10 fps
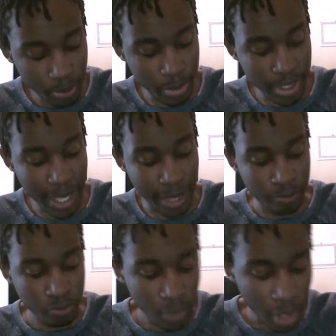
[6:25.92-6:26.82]
But yeah,
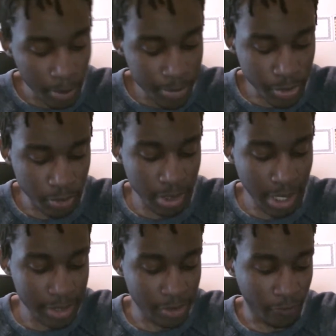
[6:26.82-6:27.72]
I'll be showing you
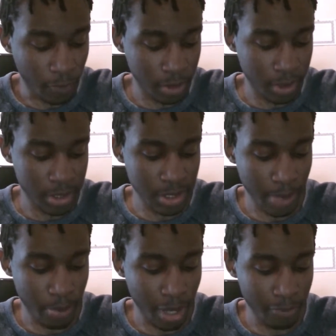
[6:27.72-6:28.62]
guys the 4 things
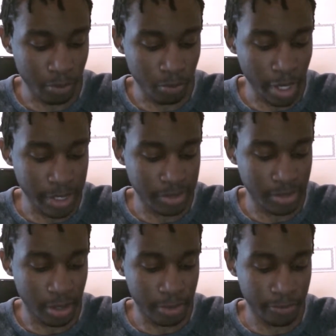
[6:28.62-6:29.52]
I bought from
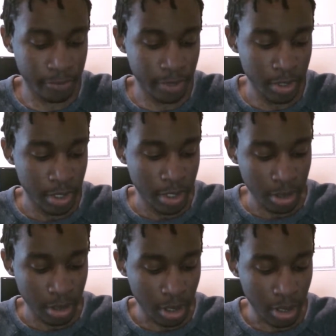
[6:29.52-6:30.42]
Rightstuf.
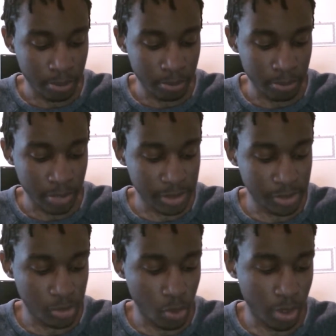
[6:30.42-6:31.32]

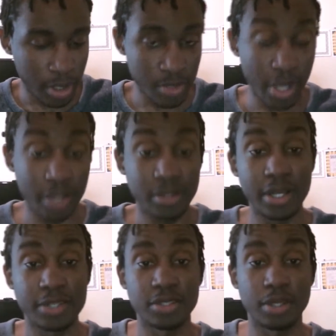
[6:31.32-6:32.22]
That's going into my
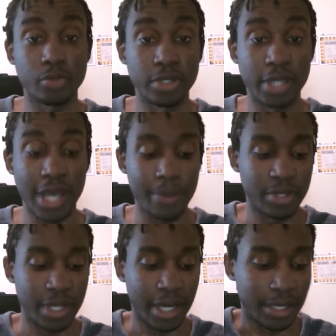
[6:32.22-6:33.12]
collection. I'm really
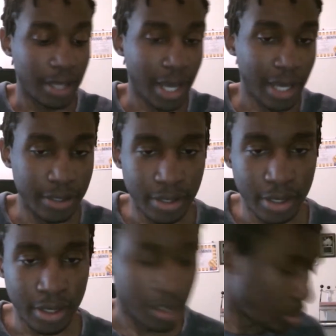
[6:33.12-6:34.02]
happy that I got
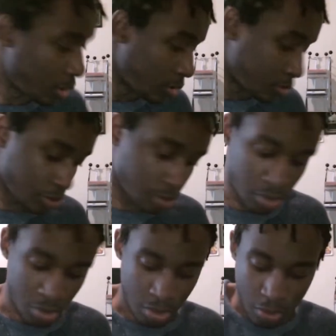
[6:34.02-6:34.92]
here.
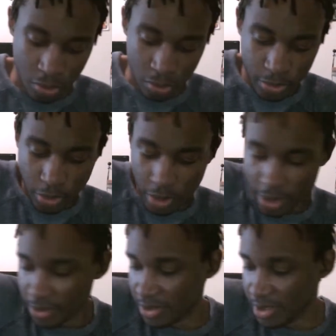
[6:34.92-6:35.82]
So let me go ahead
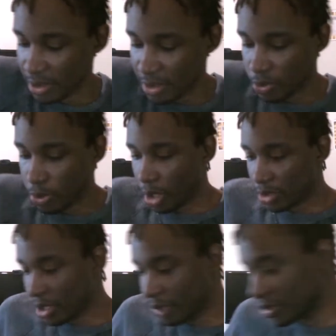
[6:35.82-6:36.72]
and set this
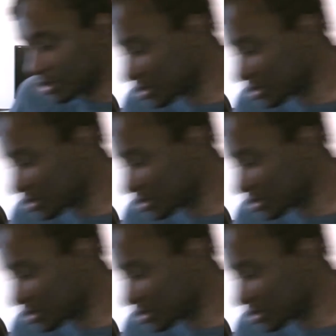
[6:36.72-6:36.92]
box off to the